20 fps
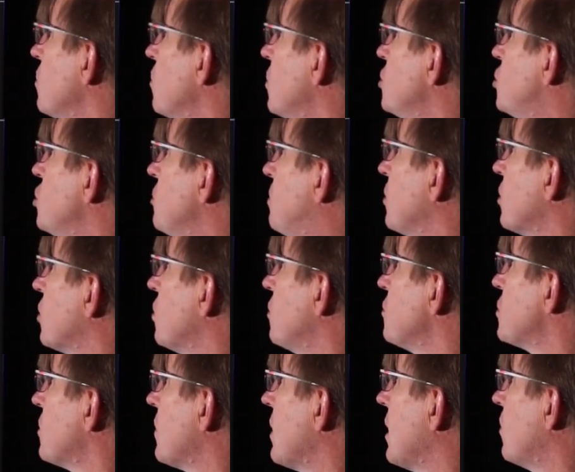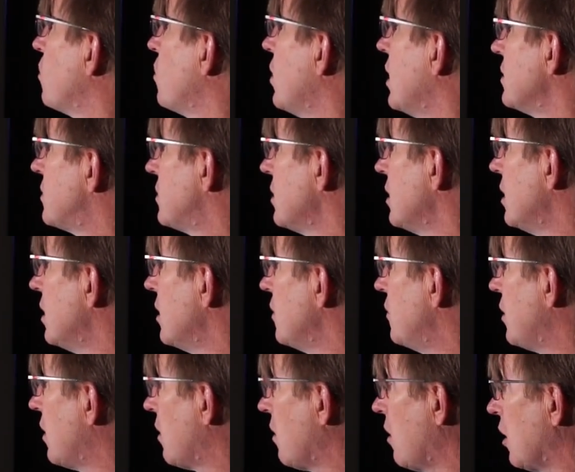when Jupiter goes around once.
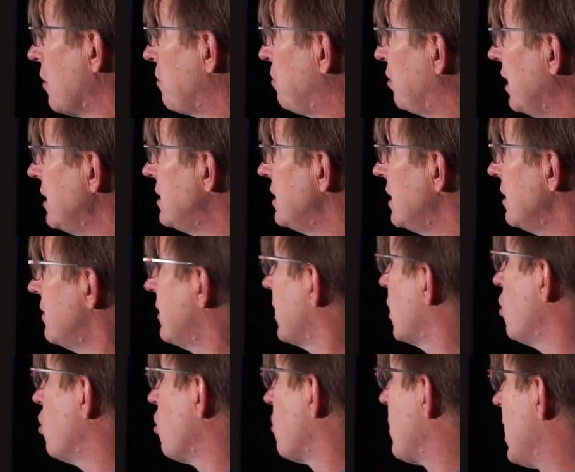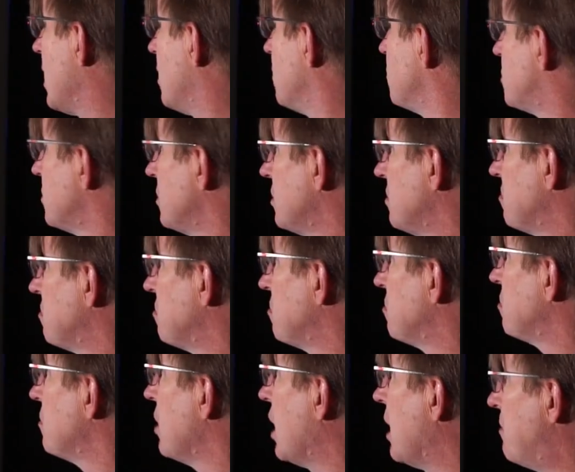There are plenty that go around
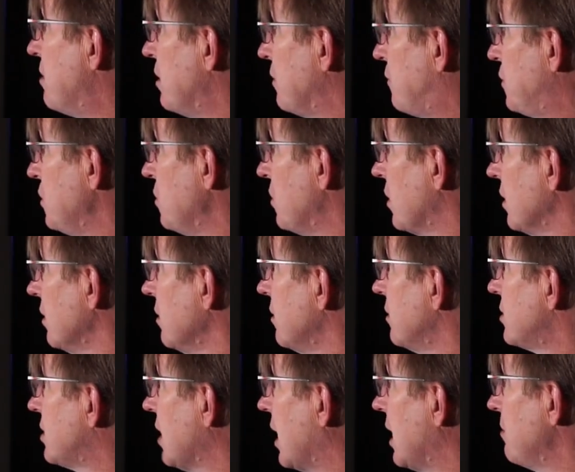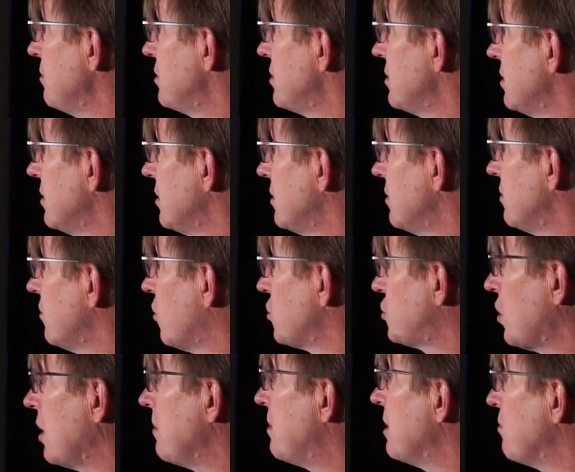a bit fewer times,
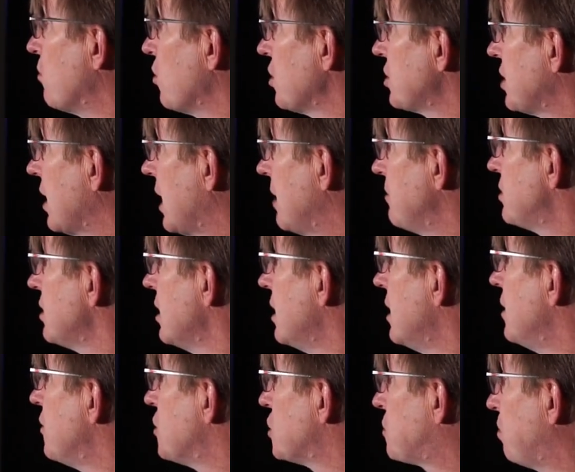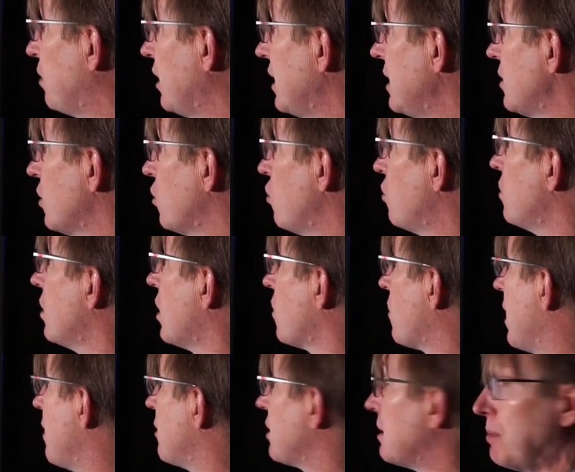a bit more times. There's plenty that go
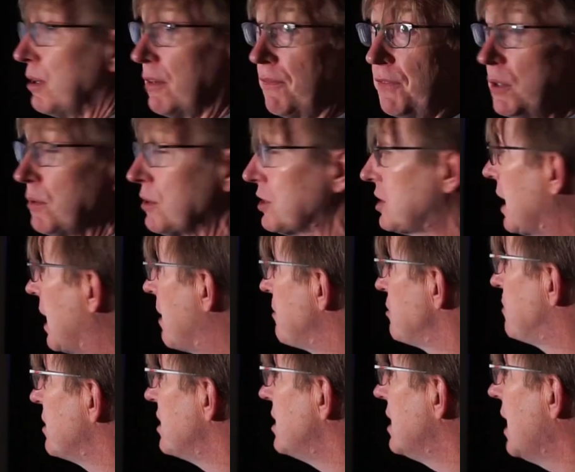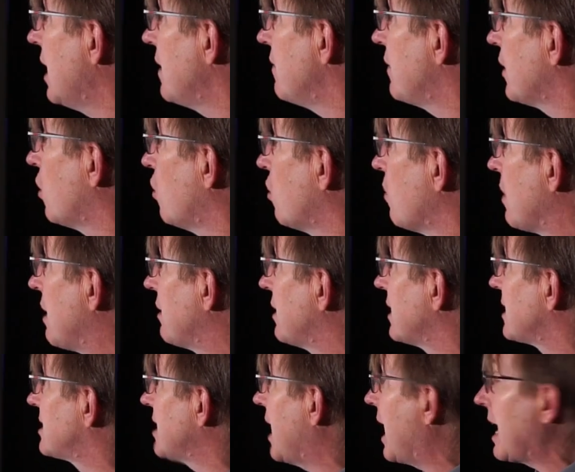around a bit fewer times, but none that go around
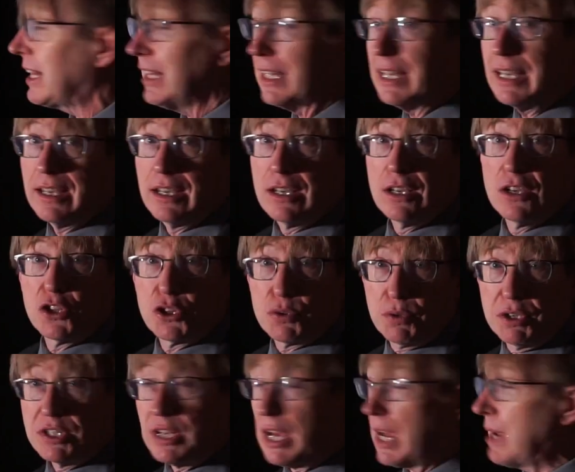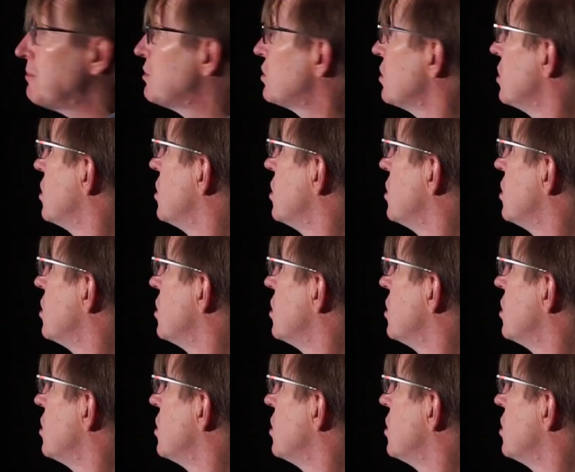exactly 3 times